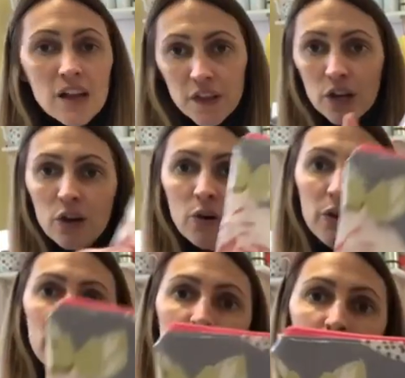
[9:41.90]
the little
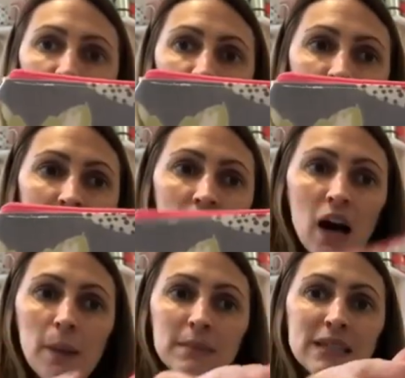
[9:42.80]
oilcloth
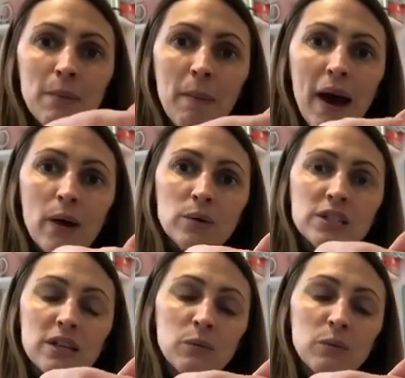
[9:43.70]
zipper pouch